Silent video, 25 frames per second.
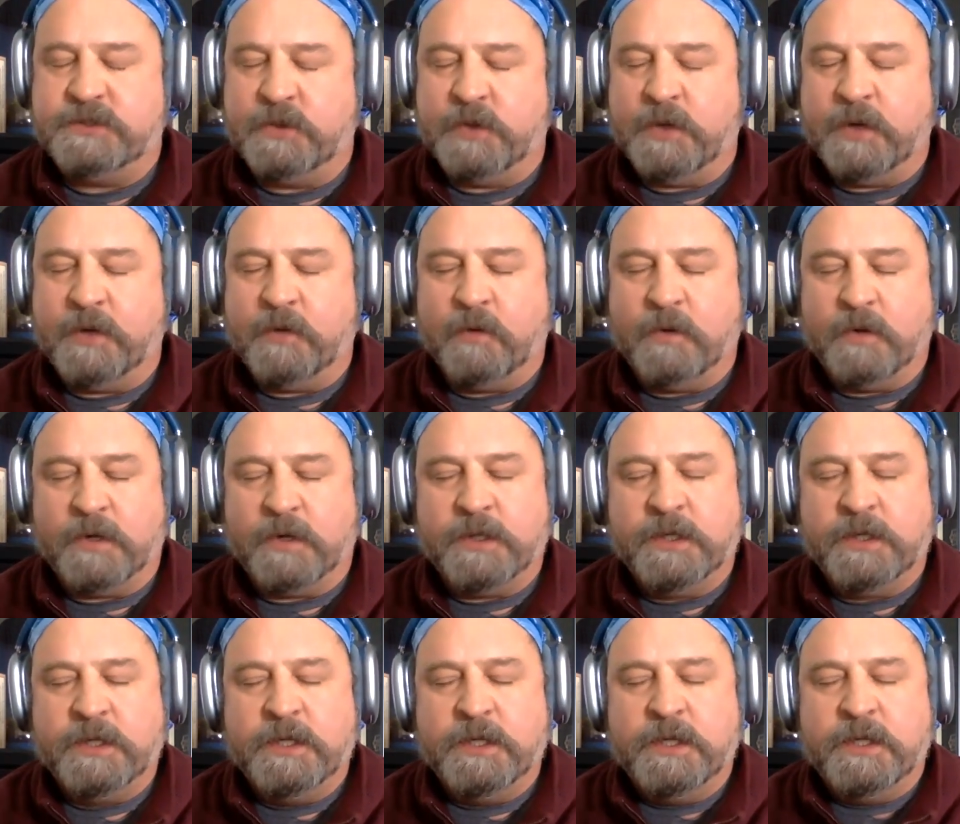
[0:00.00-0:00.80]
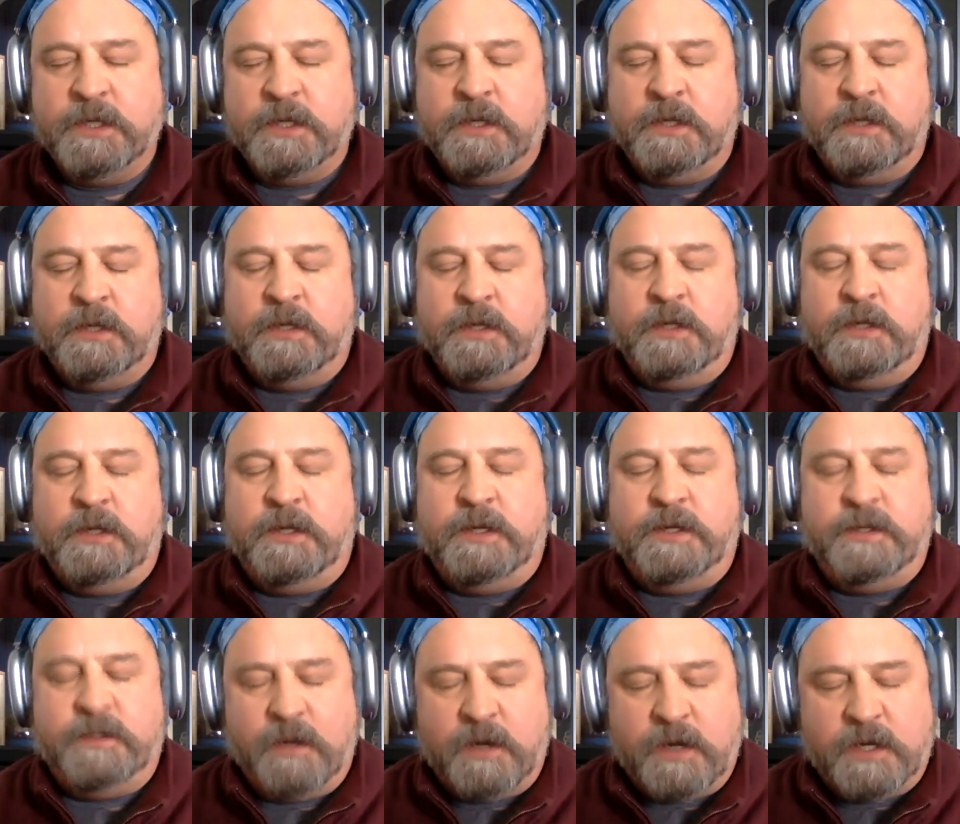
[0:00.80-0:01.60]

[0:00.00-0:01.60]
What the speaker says: So I work in the